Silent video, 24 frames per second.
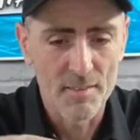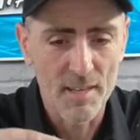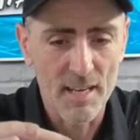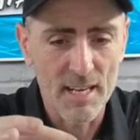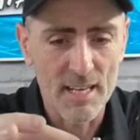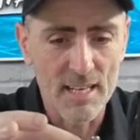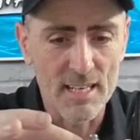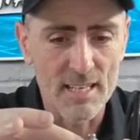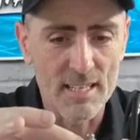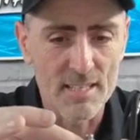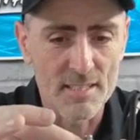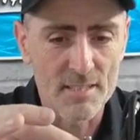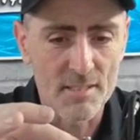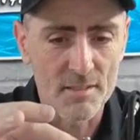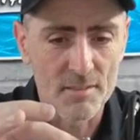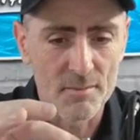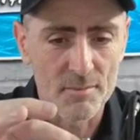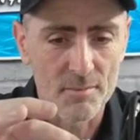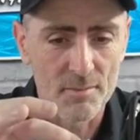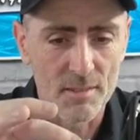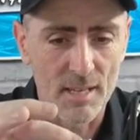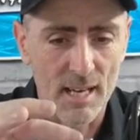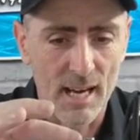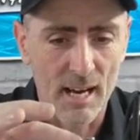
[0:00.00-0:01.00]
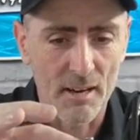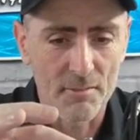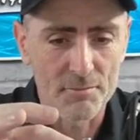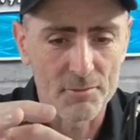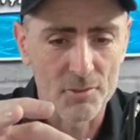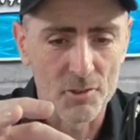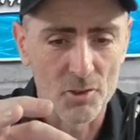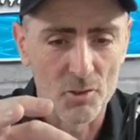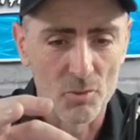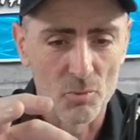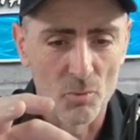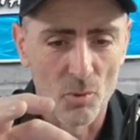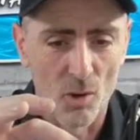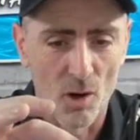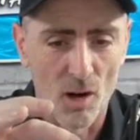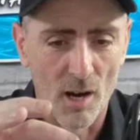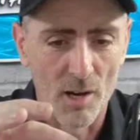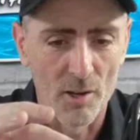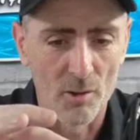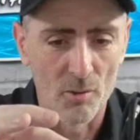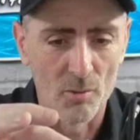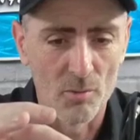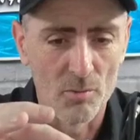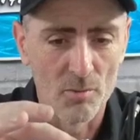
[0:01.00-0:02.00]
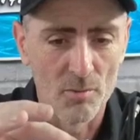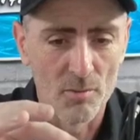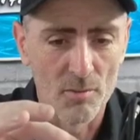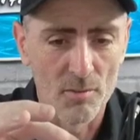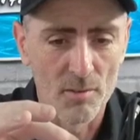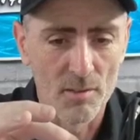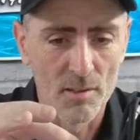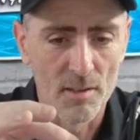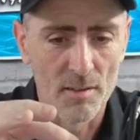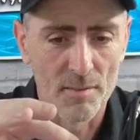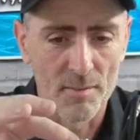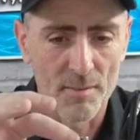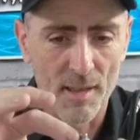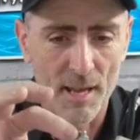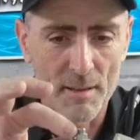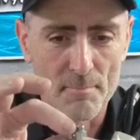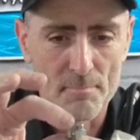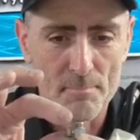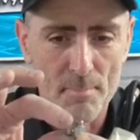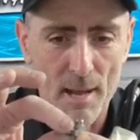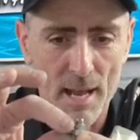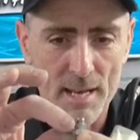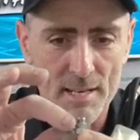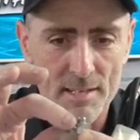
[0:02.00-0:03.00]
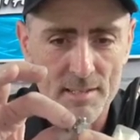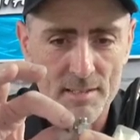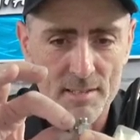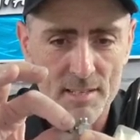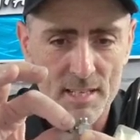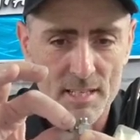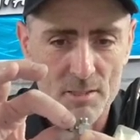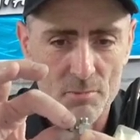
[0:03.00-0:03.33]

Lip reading: These, after a while, they bend.